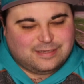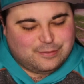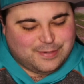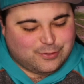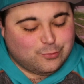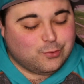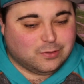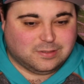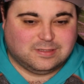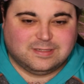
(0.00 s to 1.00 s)
it'd be
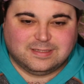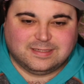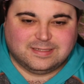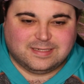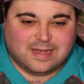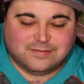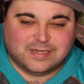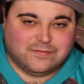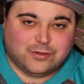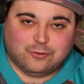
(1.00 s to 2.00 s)
cool to have
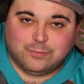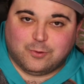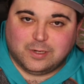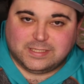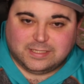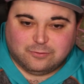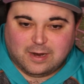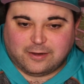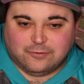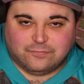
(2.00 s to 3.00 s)
73 points in the
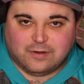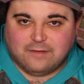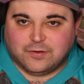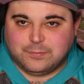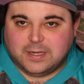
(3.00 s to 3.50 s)
record forever.